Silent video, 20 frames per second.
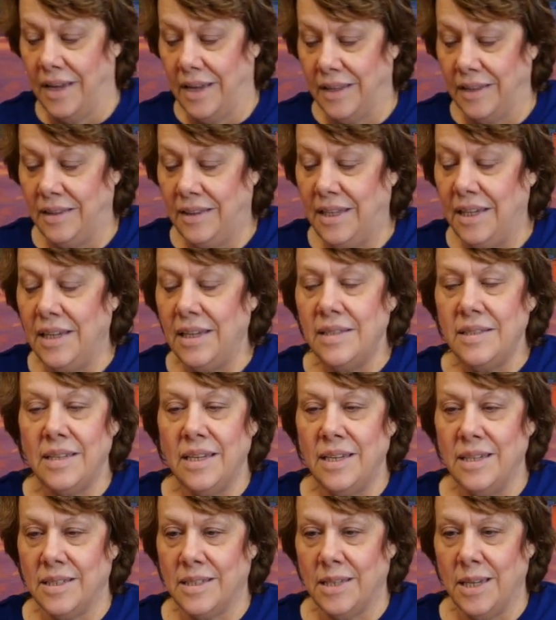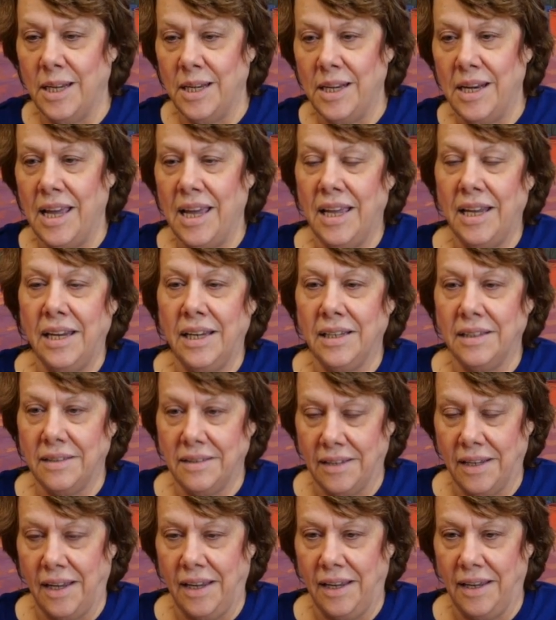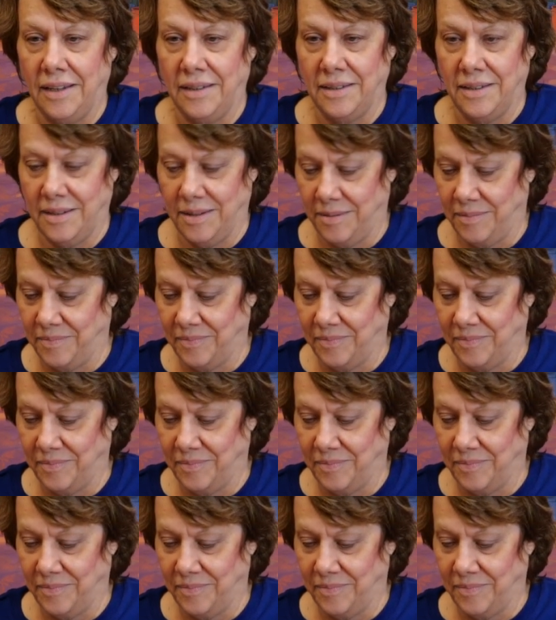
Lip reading: This is kinetic sand.